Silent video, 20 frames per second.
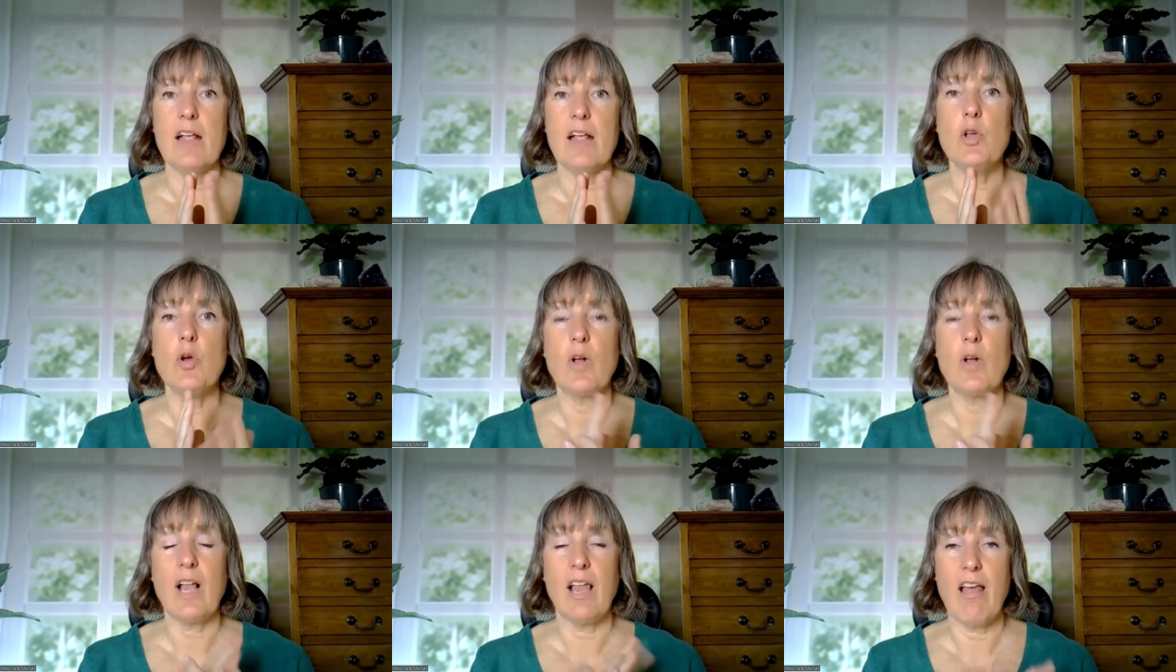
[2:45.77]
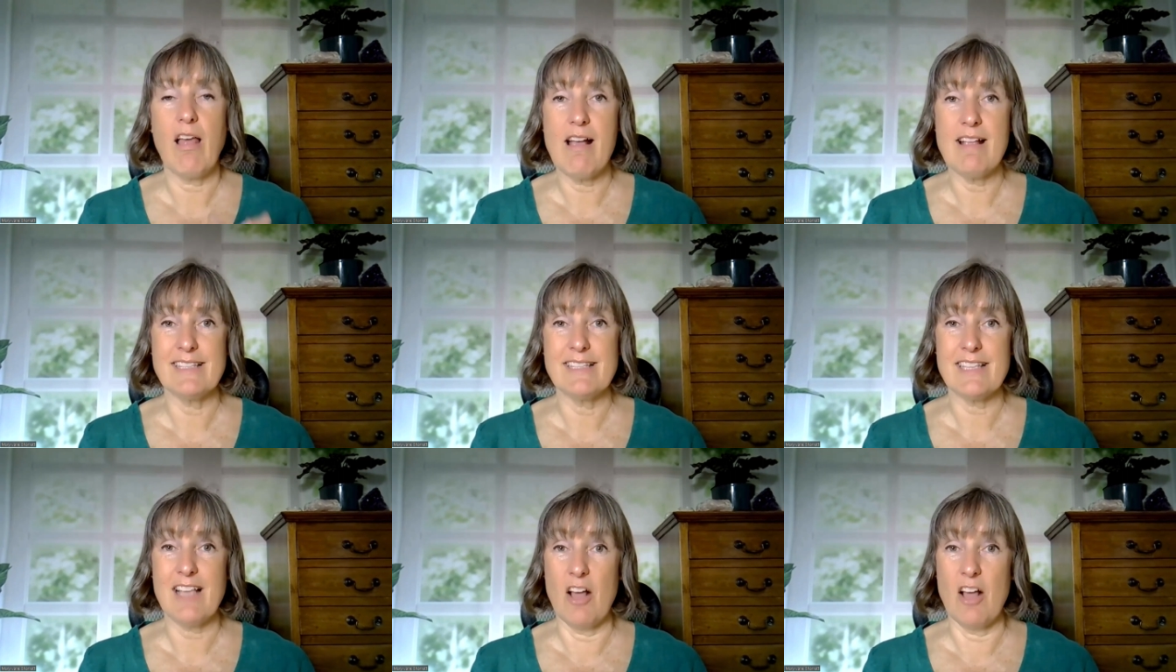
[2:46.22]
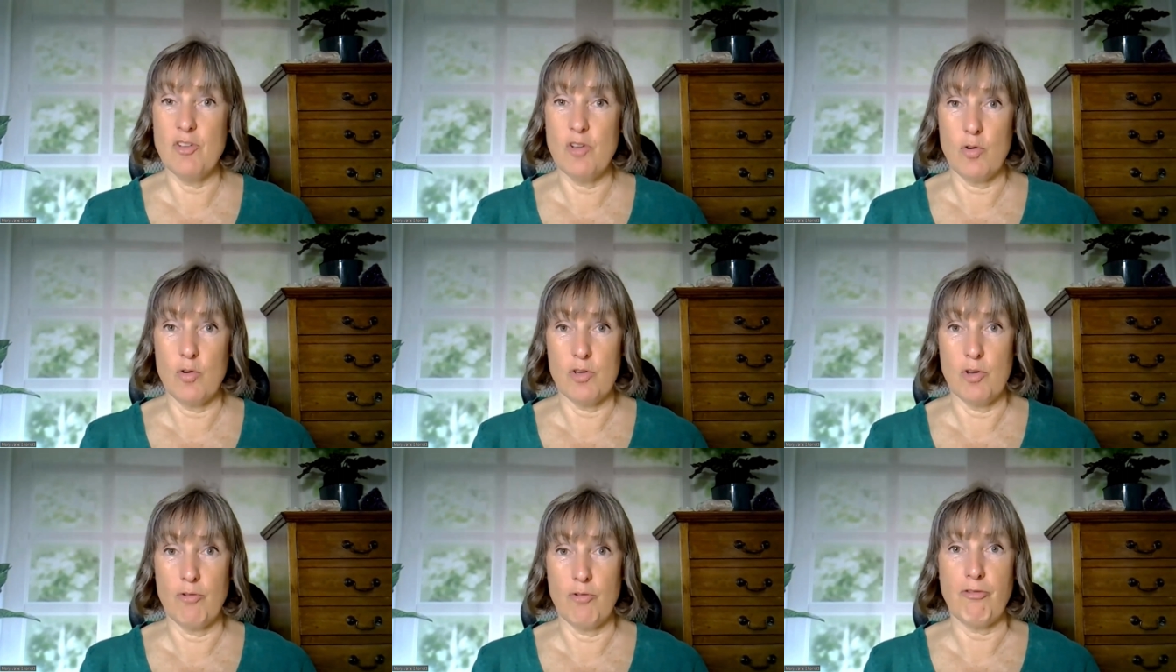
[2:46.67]
Your clients are
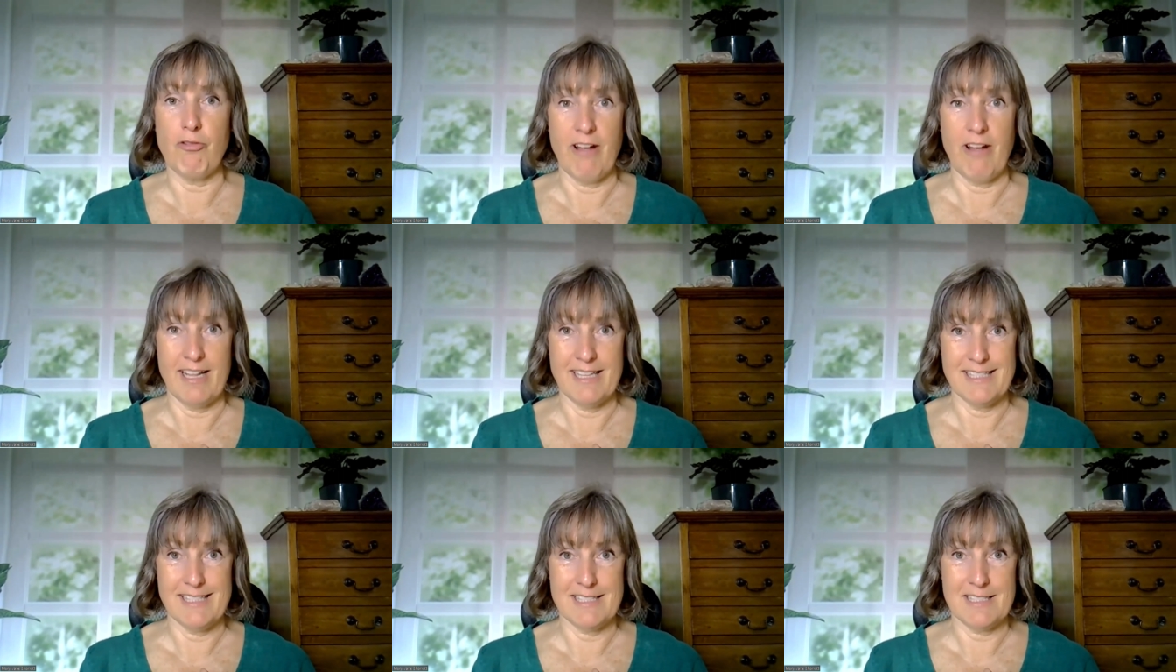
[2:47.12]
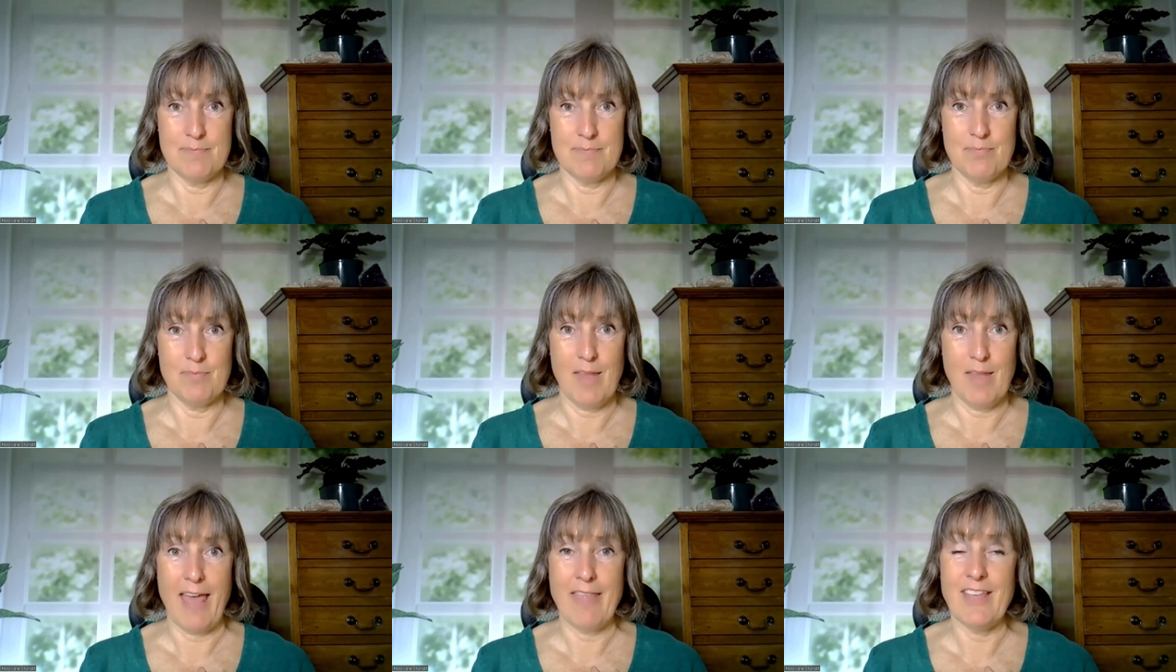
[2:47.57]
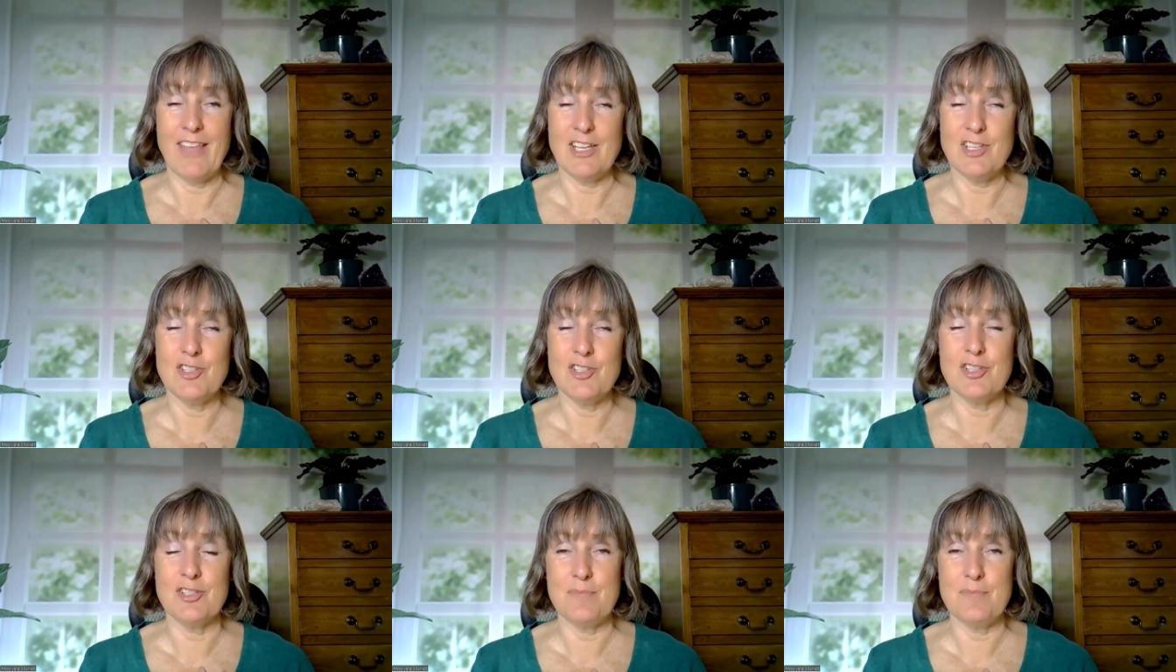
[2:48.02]
not your friends and they
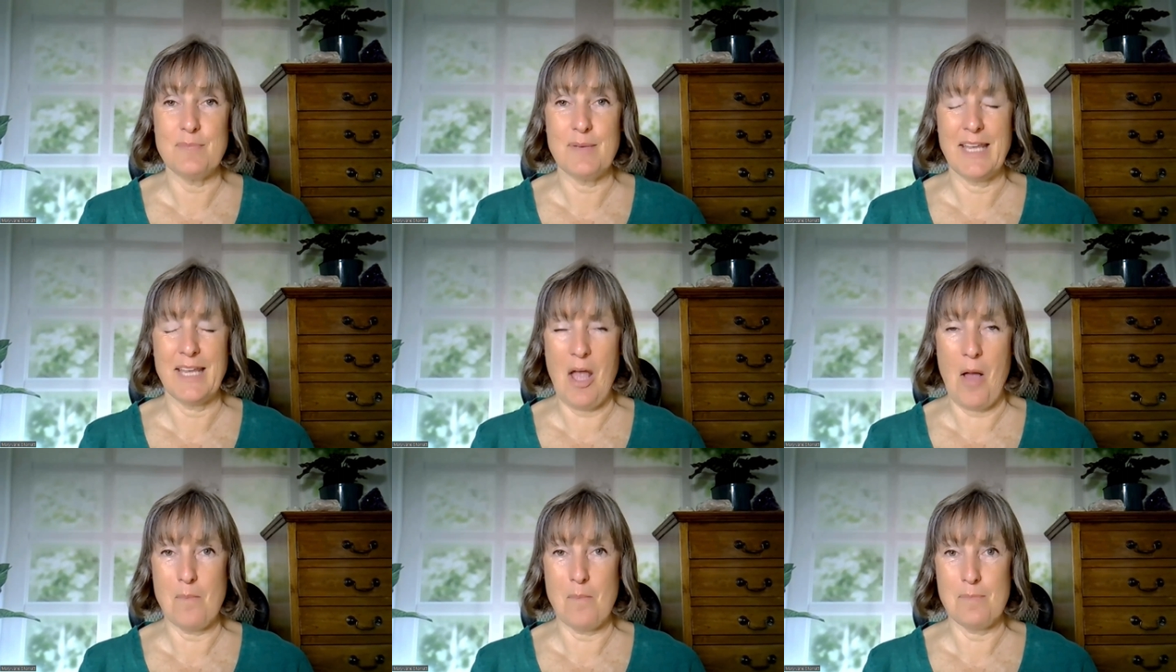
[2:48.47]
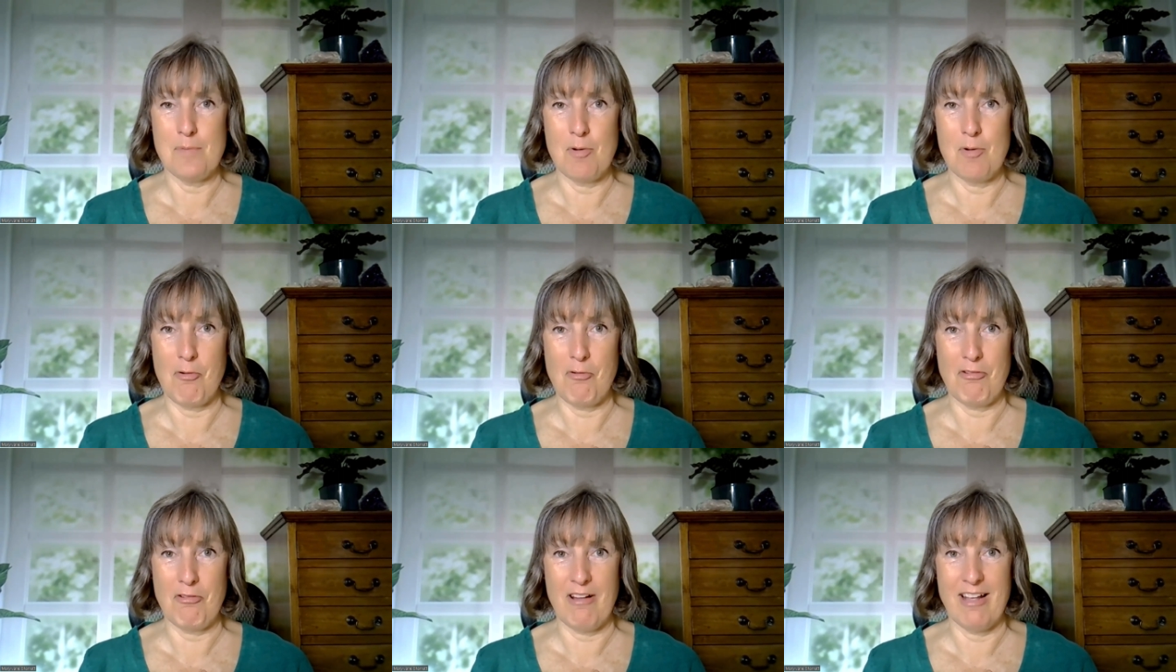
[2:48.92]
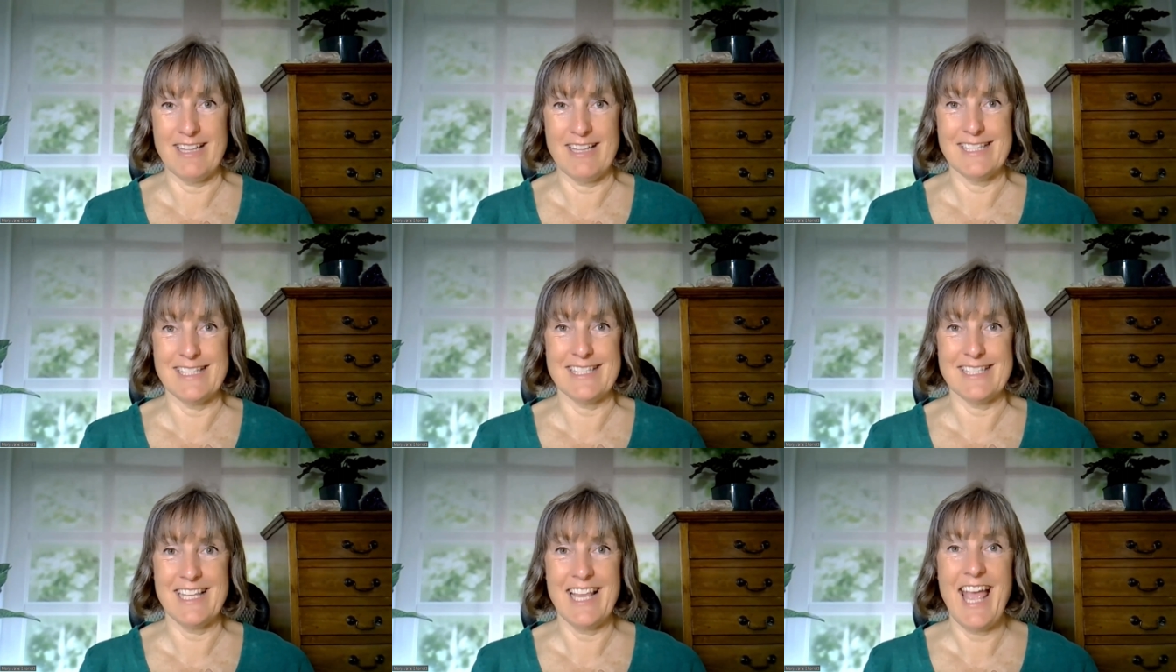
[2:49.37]
shouldn't become your
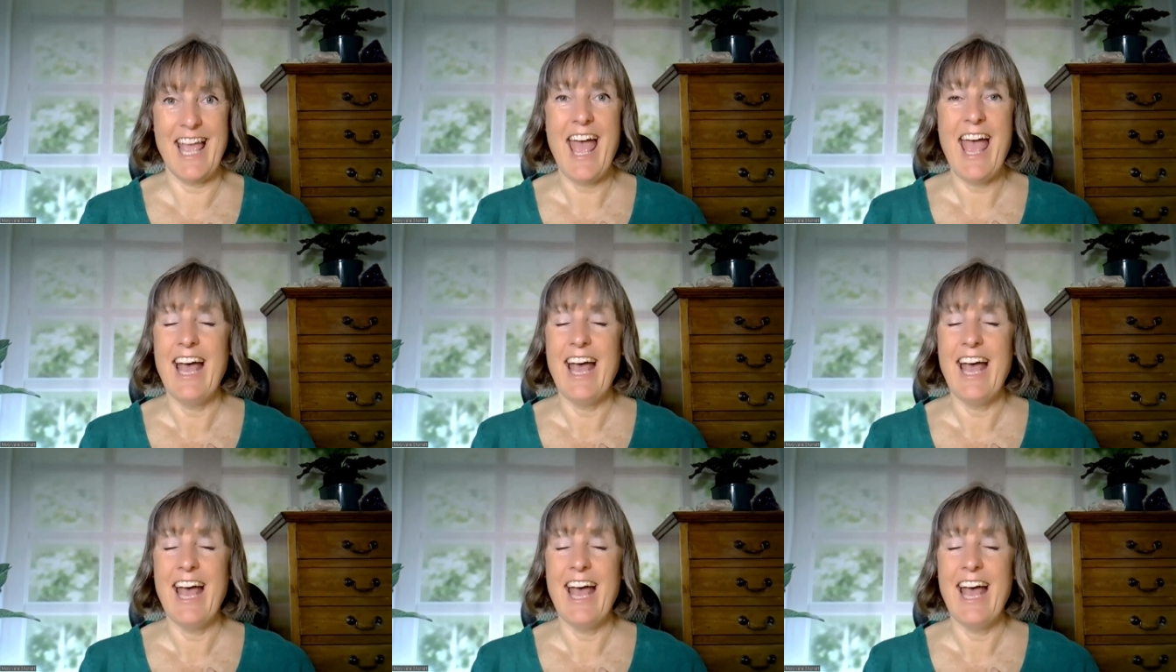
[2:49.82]
friends.